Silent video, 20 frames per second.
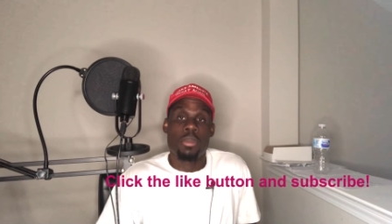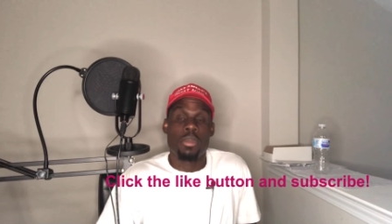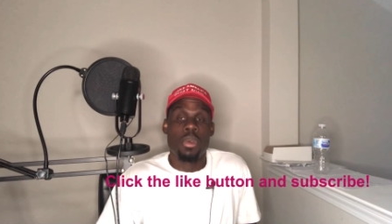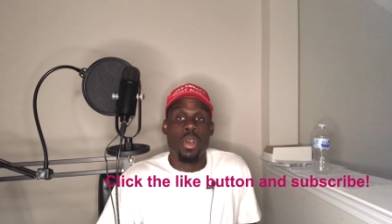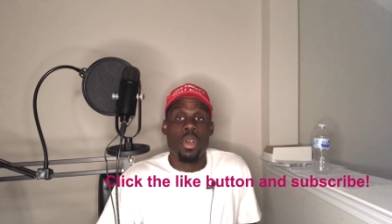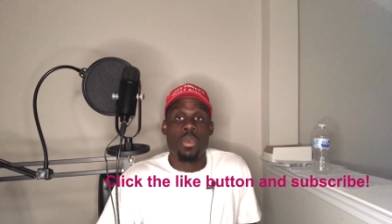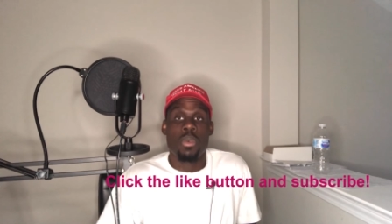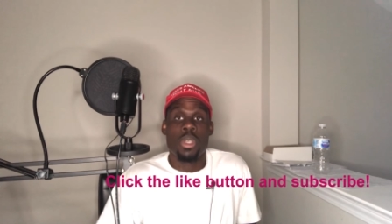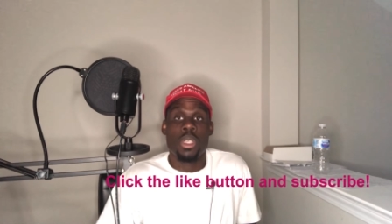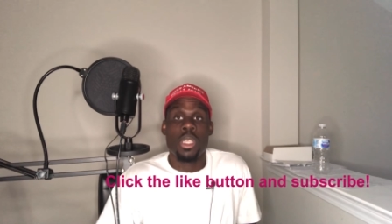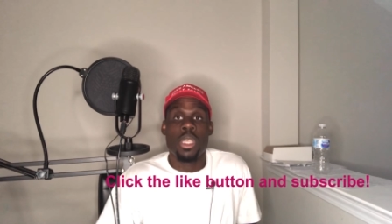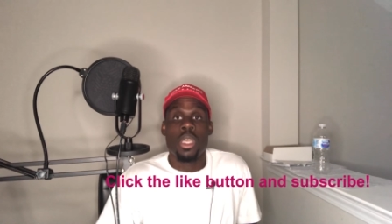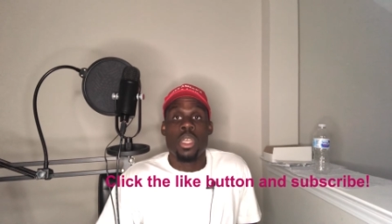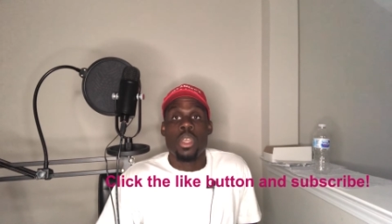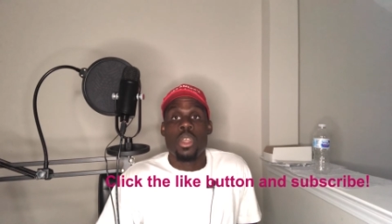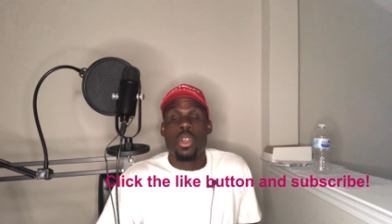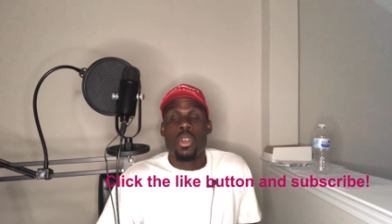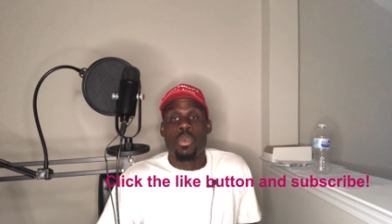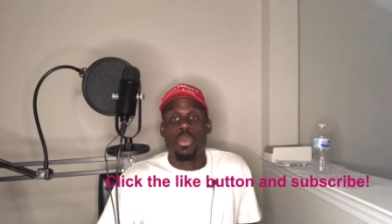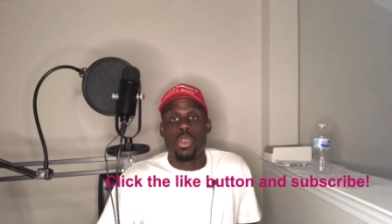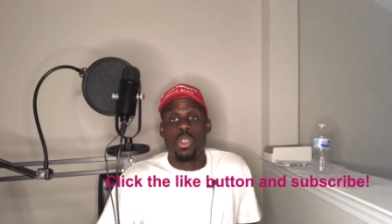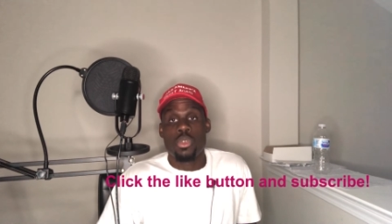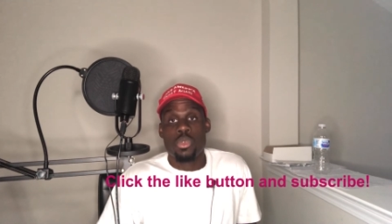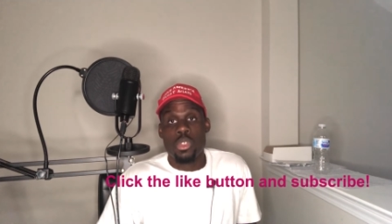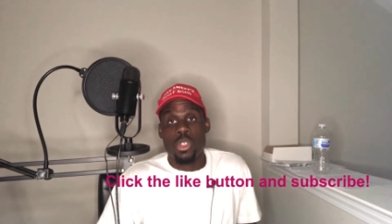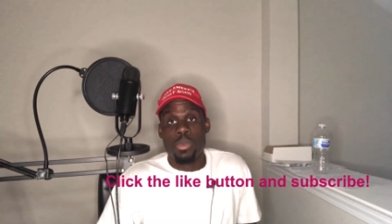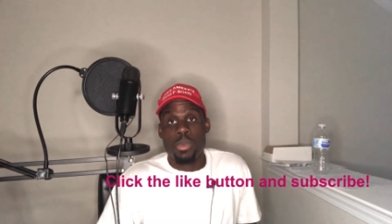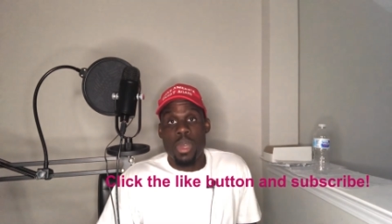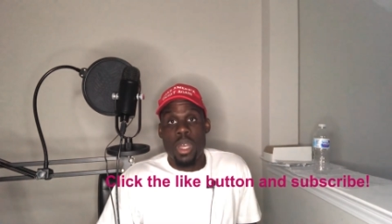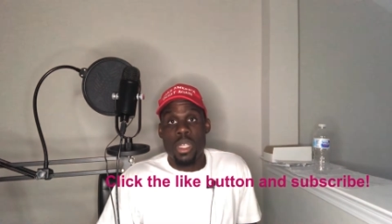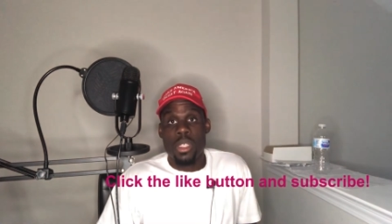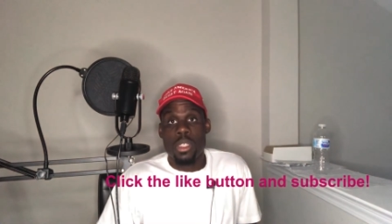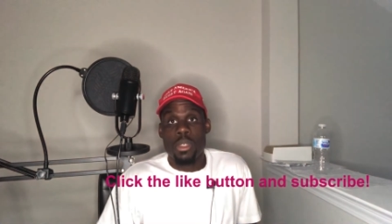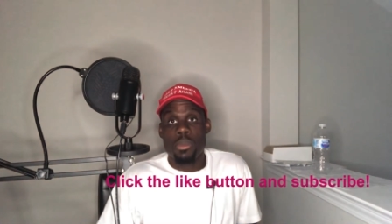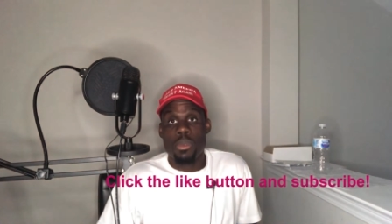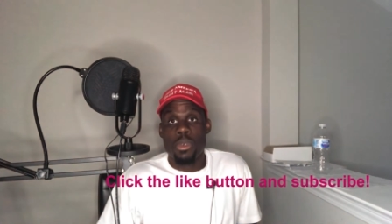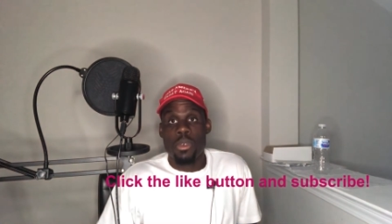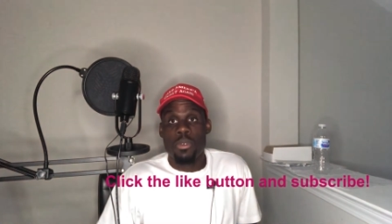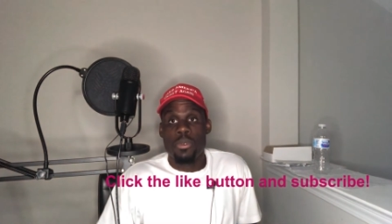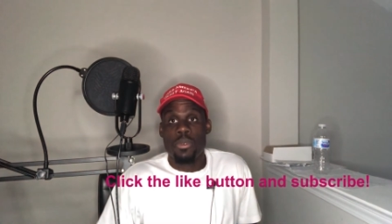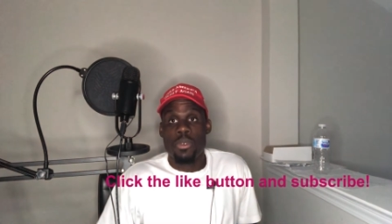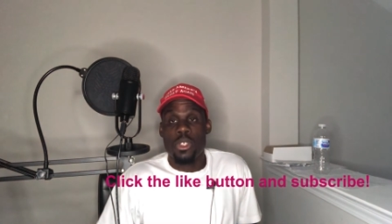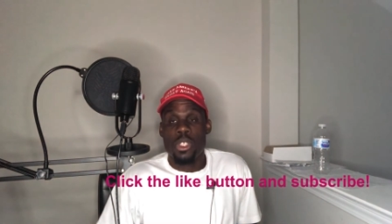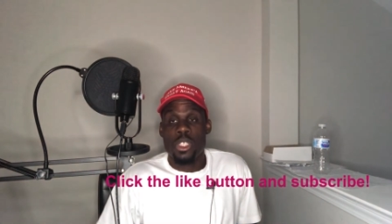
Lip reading: Baldwin was responsible for